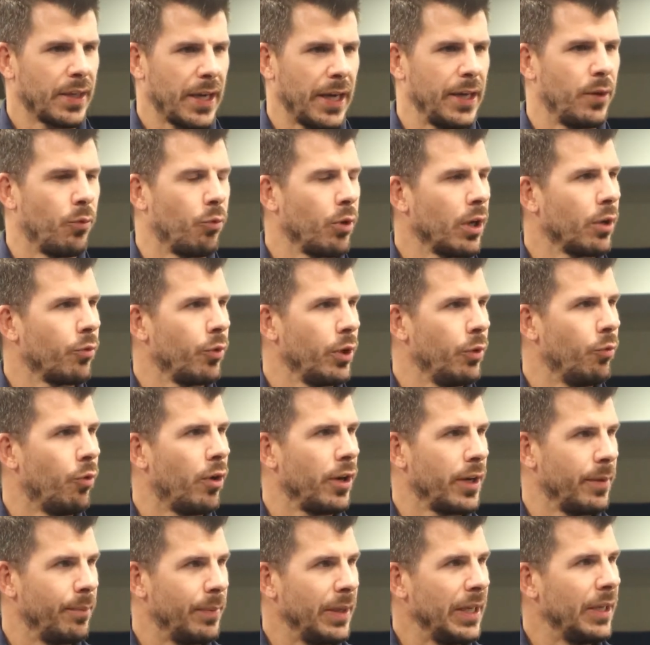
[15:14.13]
kind of where we
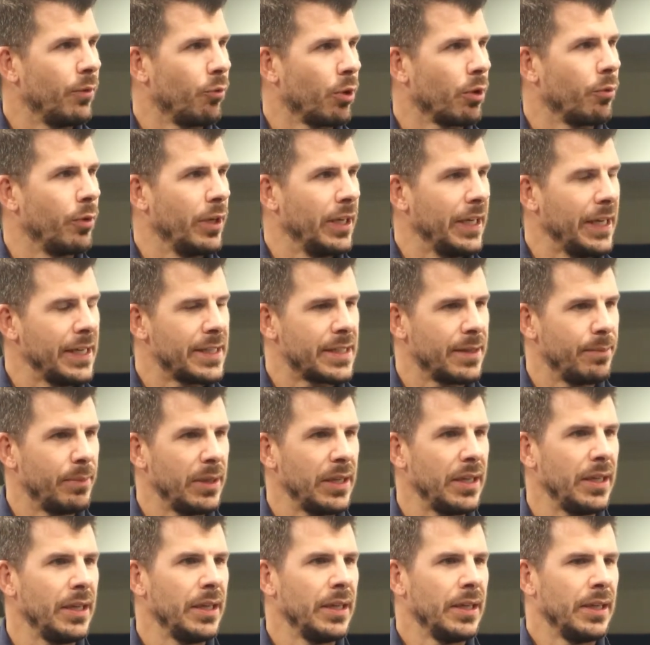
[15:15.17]
want to be and where we need to
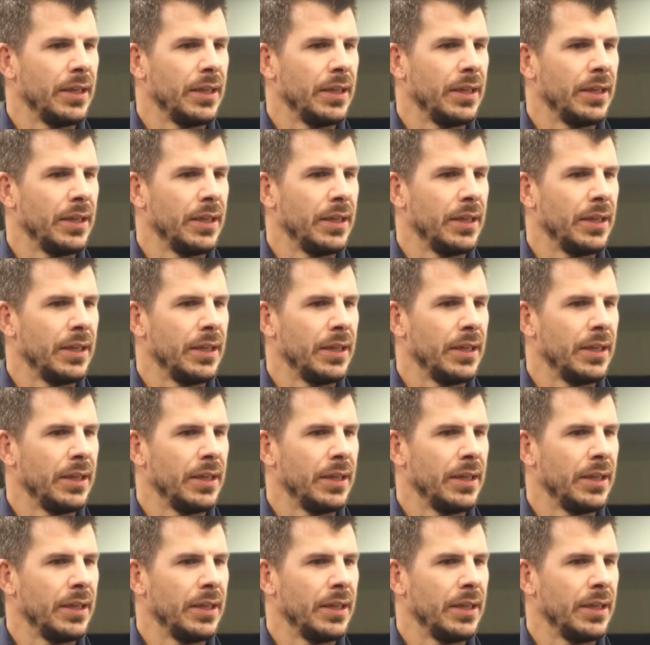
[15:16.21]
be.